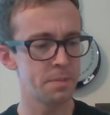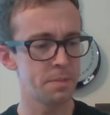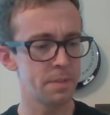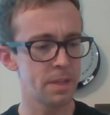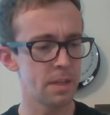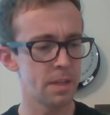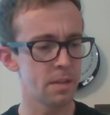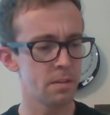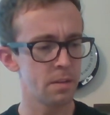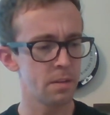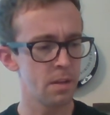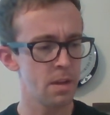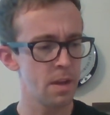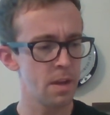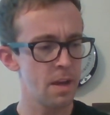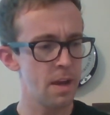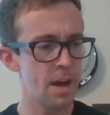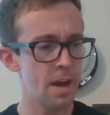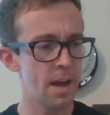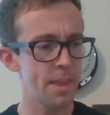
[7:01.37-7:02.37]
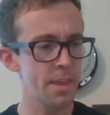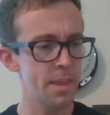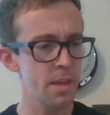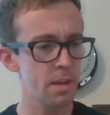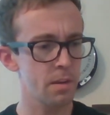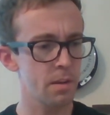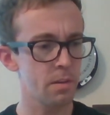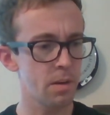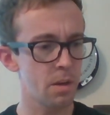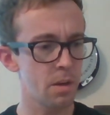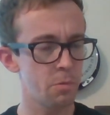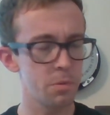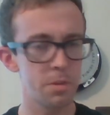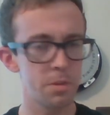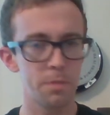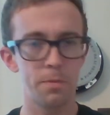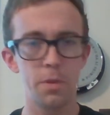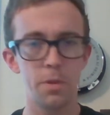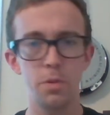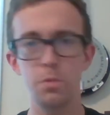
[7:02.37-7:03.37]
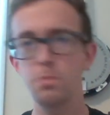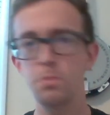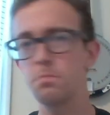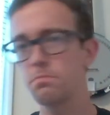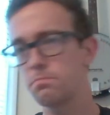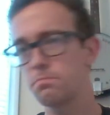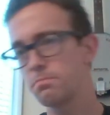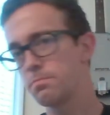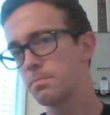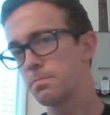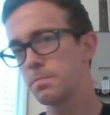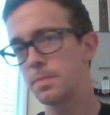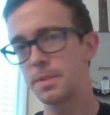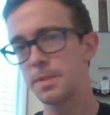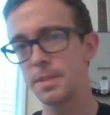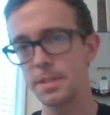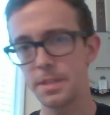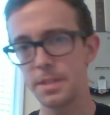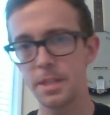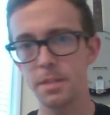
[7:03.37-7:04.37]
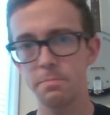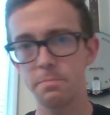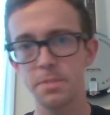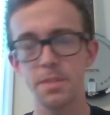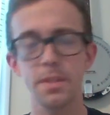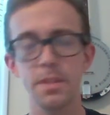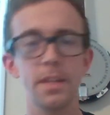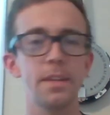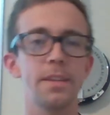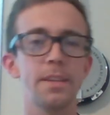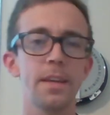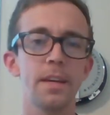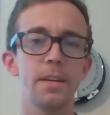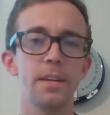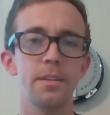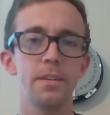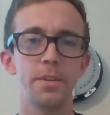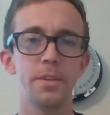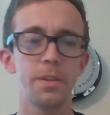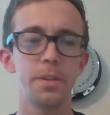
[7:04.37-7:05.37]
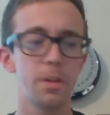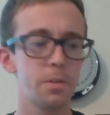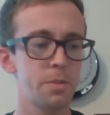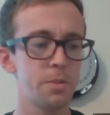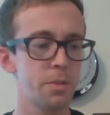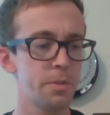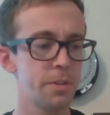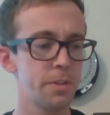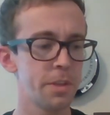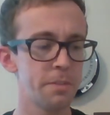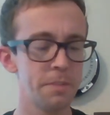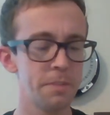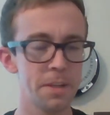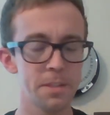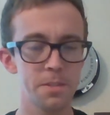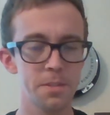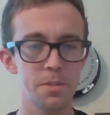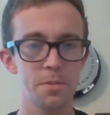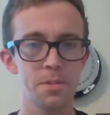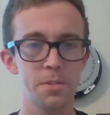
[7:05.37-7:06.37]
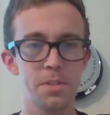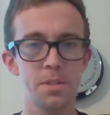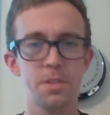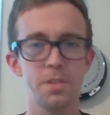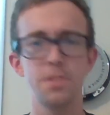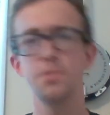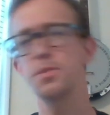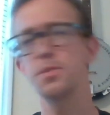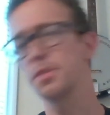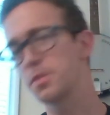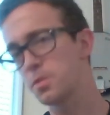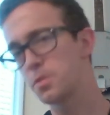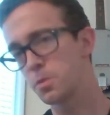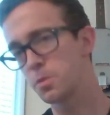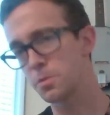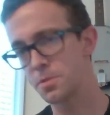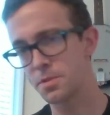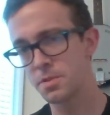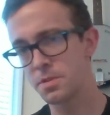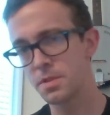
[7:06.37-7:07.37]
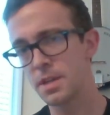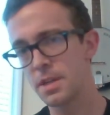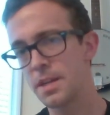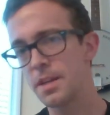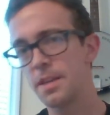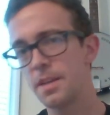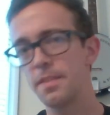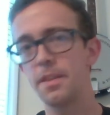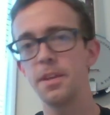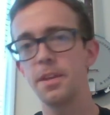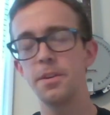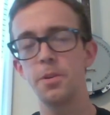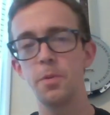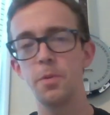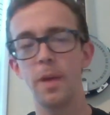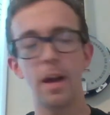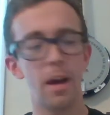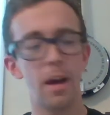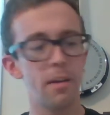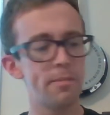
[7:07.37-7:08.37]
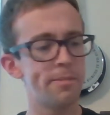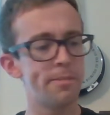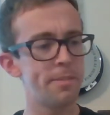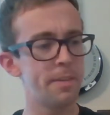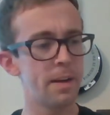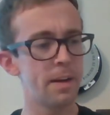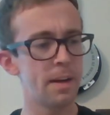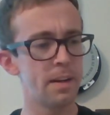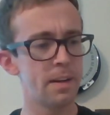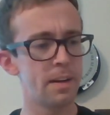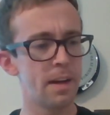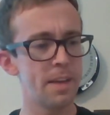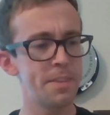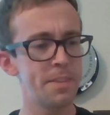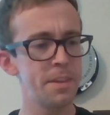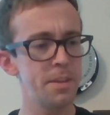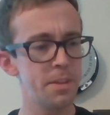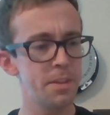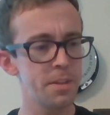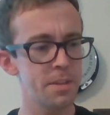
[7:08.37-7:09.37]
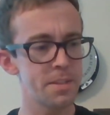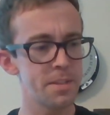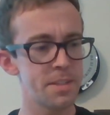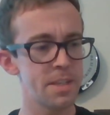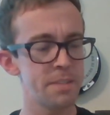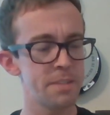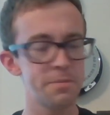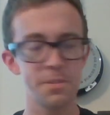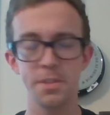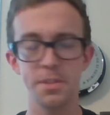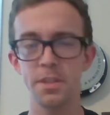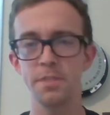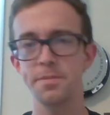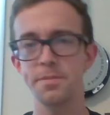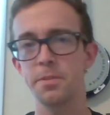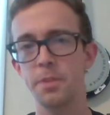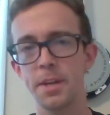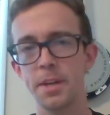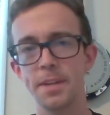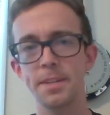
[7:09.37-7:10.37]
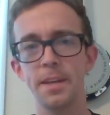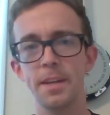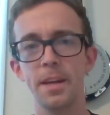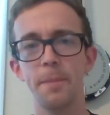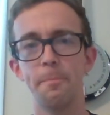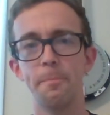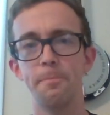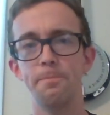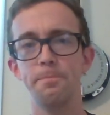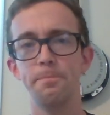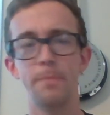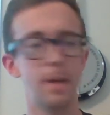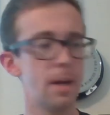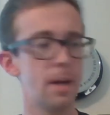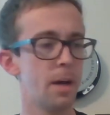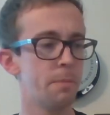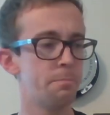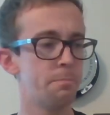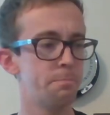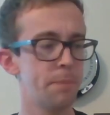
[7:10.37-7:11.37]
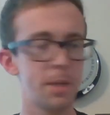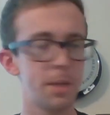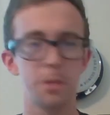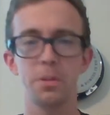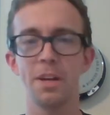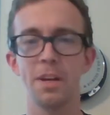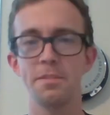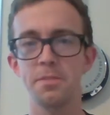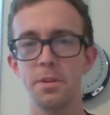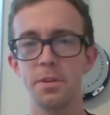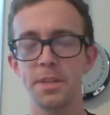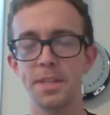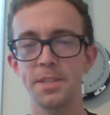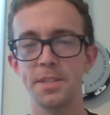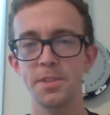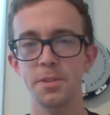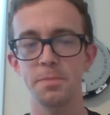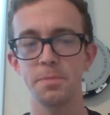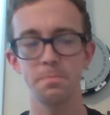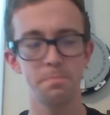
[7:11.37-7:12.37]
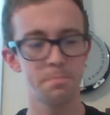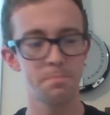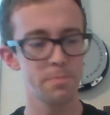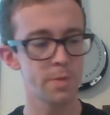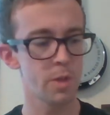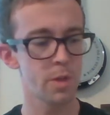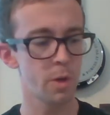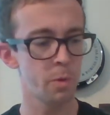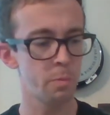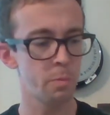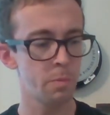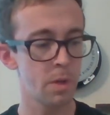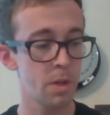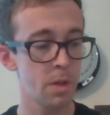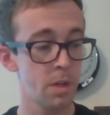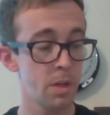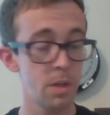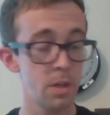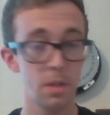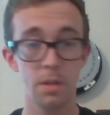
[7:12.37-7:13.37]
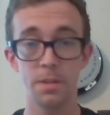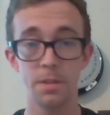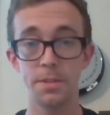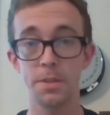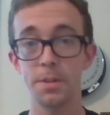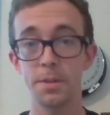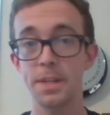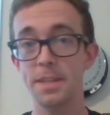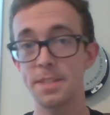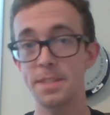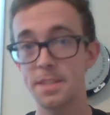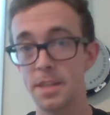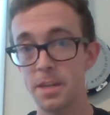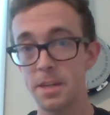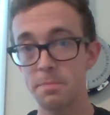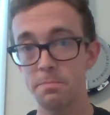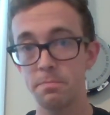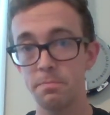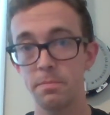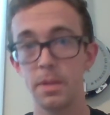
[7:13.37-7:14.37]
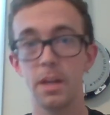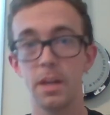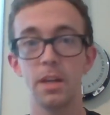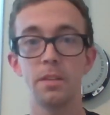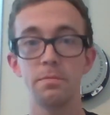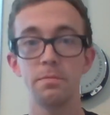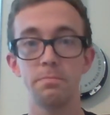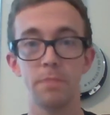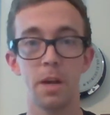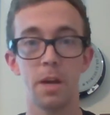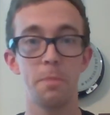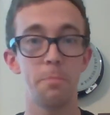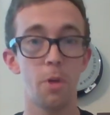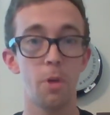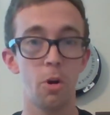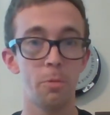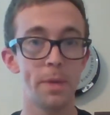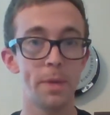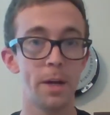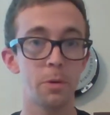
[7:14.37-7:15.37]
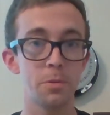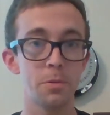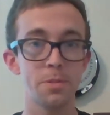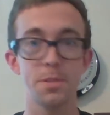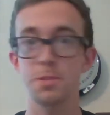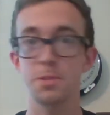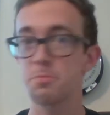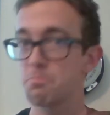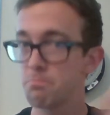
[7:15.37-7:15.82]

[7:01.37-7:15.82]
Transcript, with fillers: I think with a few tips like that, you know, doing advanced searches, using the tools that you do have, I think you could save yourselves a lot of time, make your lives a lot easier. So until next time, I'm Paul Bowers.